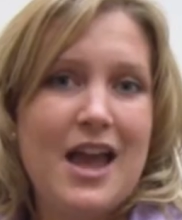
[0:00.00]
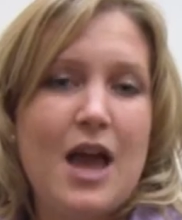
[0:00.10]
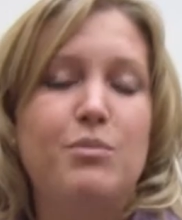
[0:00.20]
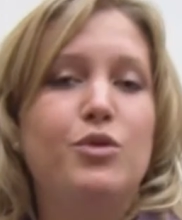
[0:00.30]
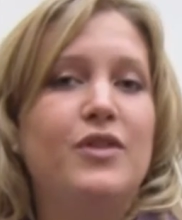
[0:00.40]

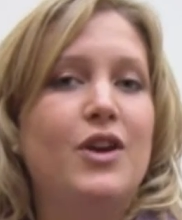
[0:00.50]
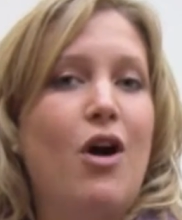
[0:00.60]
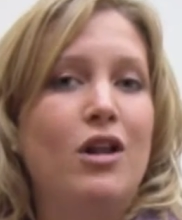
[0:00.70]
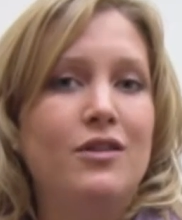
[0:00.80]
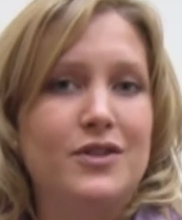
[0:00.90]
and moving
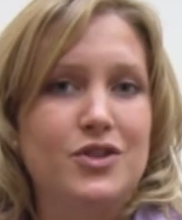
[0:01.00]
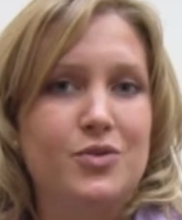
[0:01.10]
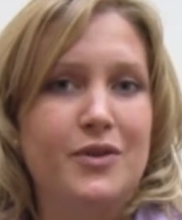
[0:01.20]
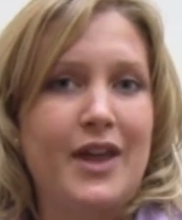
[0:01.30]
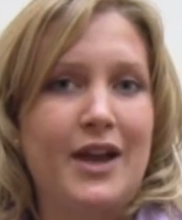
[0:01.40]
all of us
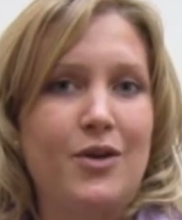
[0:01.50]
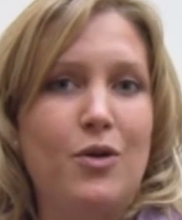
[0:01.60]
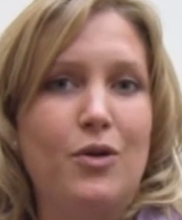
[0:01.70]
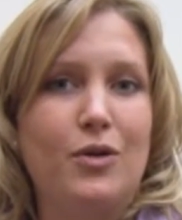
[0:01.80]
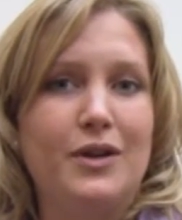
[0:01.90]
toward that
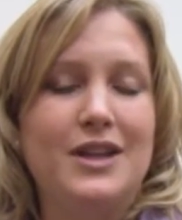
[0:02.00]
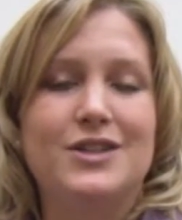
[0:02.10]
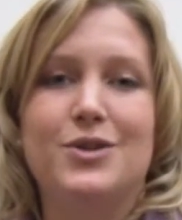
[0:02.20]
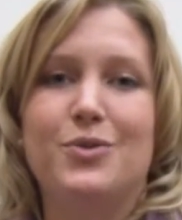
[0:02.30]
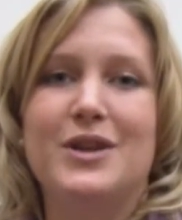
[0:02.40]
goal is
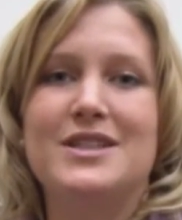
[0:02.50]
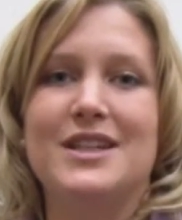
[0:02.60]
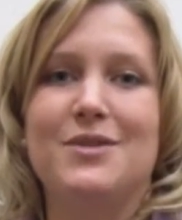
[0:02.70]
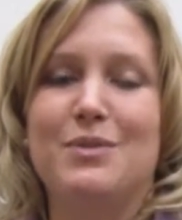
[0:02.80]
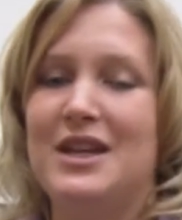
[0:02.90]
the
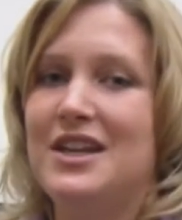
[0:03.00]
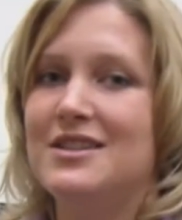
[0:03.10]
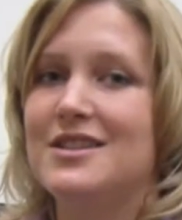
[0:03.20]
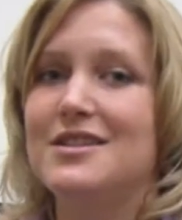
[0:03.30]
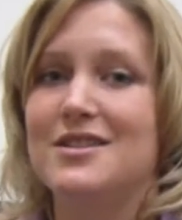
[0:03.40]
reason
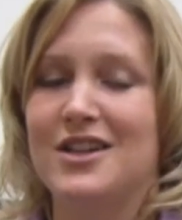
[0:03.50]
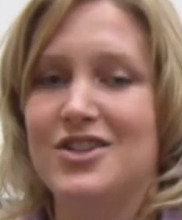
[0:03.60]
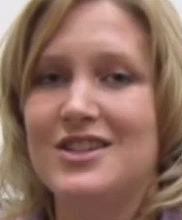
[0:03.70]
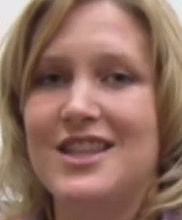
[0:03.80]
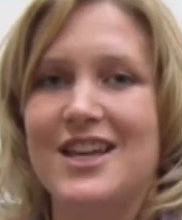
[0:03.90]
meetings such
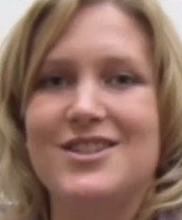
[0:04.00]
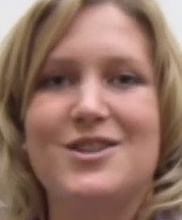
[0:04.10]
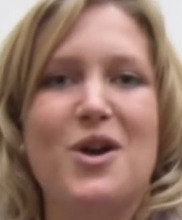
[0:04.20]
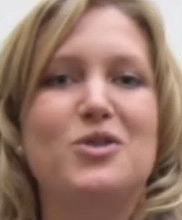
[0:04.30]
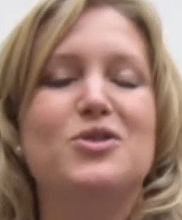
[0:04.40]
as this
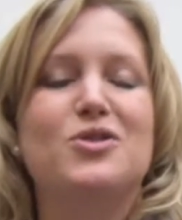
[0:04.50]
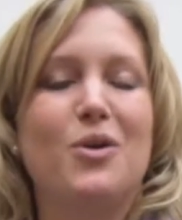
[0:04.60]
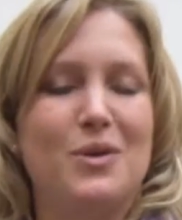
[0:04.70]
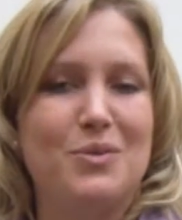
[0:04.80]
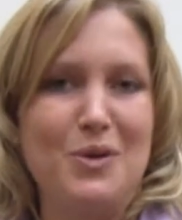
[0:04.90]
are
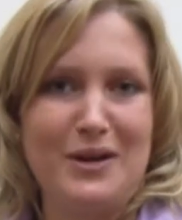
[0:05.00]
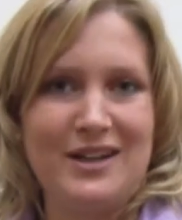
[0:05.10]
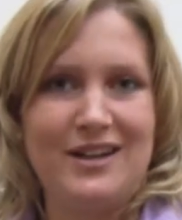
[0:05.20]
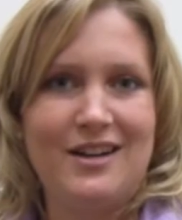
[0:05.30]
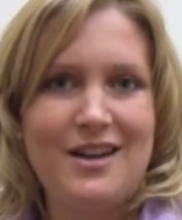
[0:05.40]
so
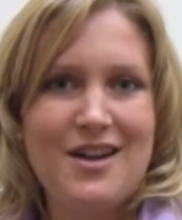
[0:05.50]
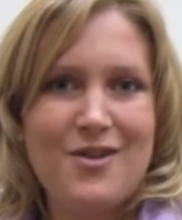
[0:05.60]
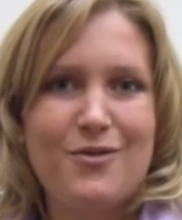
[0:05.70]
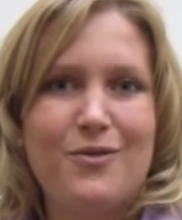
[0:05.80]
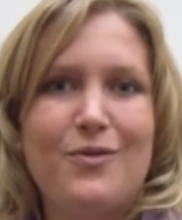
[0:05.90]
important.
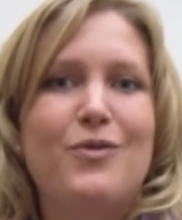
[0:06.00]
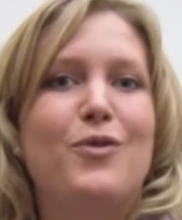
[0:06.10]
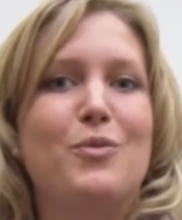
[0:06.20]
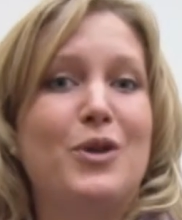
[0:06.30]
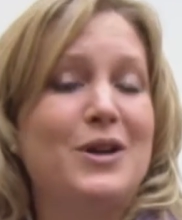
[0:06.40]

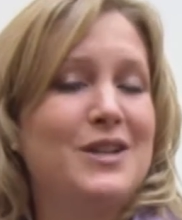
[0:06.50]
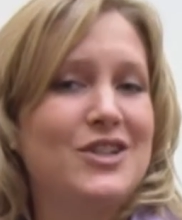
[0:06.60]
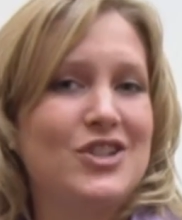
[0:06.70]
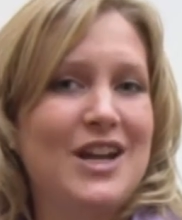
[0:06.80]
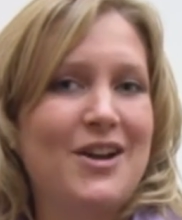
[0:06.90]
From Rio de
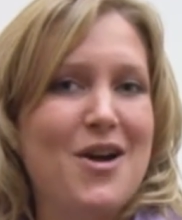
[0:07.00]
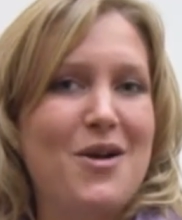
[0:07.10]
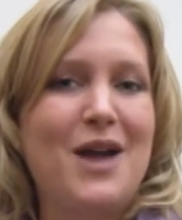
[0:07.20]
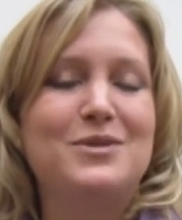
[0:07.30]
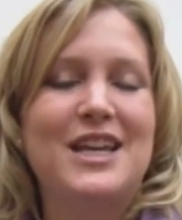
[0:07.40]
Janeiro,
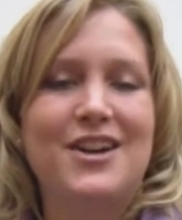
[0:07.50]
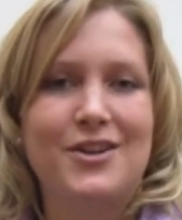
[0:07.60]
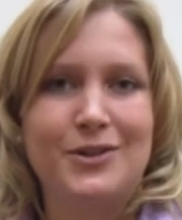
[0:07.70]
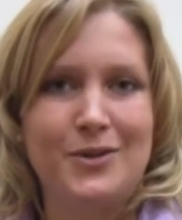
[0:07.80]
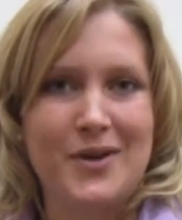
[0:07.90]
I'm Dannika
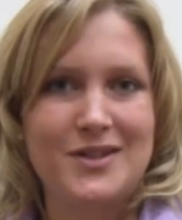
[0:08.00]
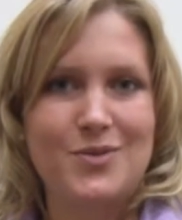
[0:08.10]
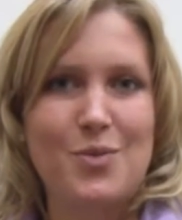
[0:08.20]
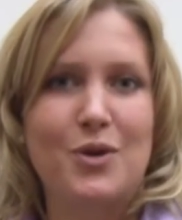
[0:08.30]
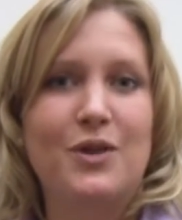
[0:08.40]
Lewis,
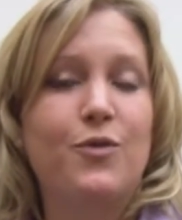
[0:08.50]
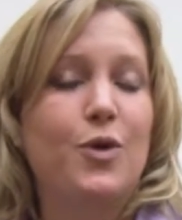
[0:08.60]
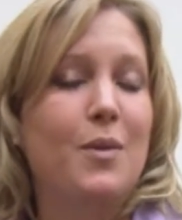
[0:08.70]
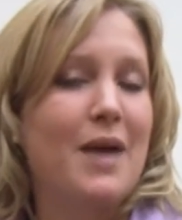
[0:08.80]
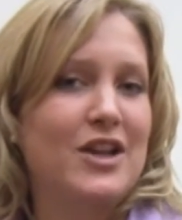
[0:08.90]
reporting
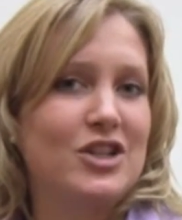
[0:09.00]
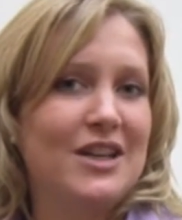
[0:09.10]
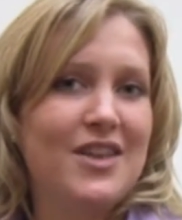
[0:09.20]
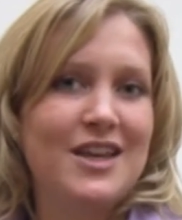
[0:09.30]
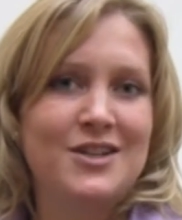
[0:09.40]
for
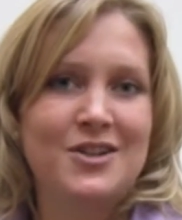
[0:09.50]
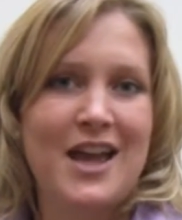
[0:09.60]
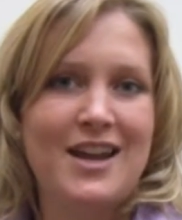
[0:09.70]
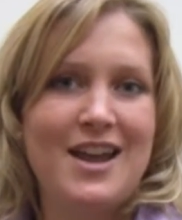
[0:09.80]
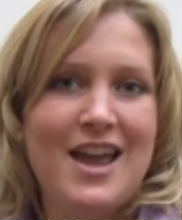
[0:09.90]
Imagining the
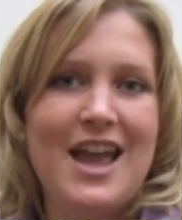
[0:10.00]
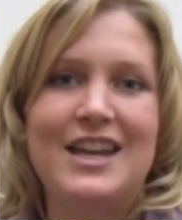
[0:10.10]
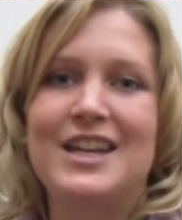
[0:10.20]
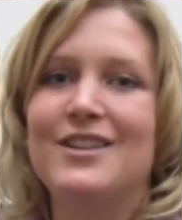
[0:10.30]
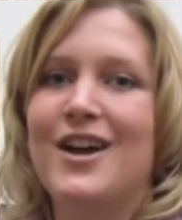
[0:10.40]
Internet and
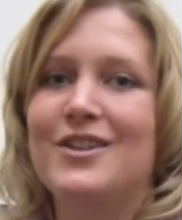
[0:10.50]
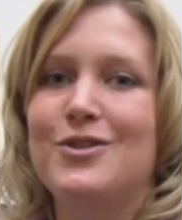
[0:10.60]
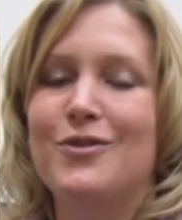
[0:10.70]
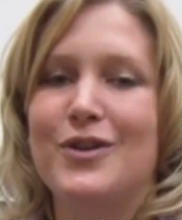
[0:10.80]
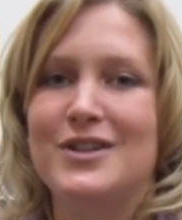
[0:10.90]
Elon
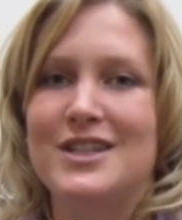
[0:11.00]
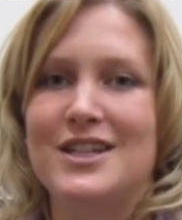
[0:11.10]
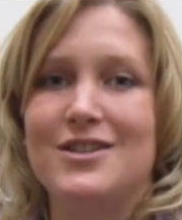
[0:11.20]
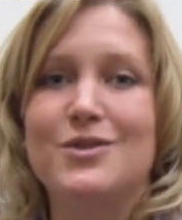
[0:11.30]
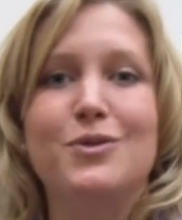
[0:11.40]

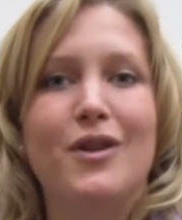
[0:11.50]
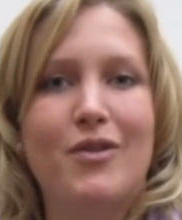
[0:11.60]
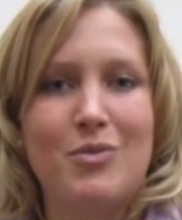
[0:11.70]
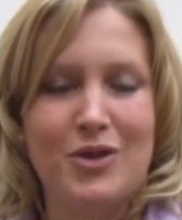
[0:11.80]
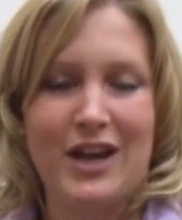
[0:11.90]
University's School of
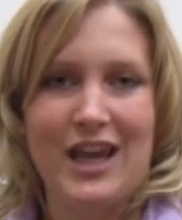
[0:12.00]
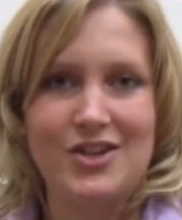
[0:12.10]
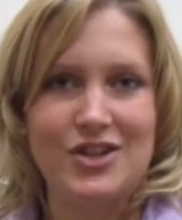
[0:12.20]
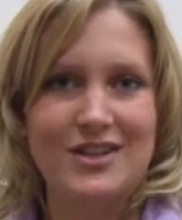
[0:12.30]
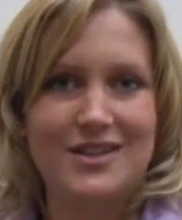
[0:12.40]

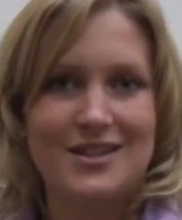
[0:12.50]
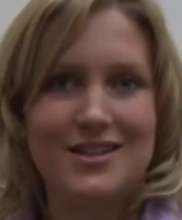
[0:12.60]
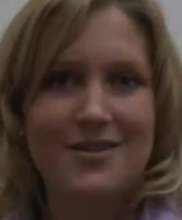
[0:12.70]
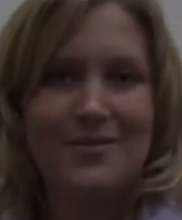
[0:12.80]
Communications.